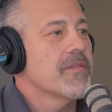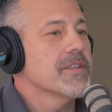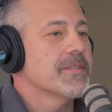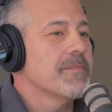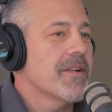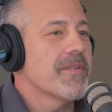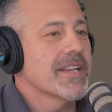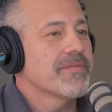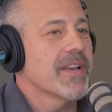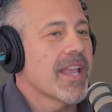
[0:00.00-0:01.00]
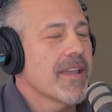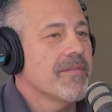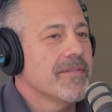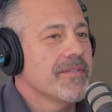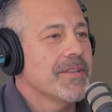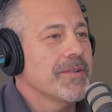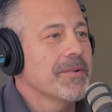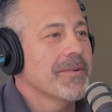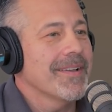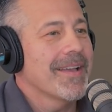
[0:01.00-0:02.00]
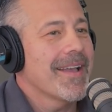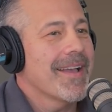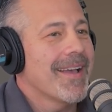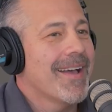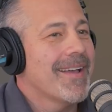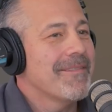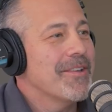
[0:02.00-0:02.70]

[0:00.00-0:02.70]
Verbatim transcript: confused. As a matter of fact, it's funny. I have two uh,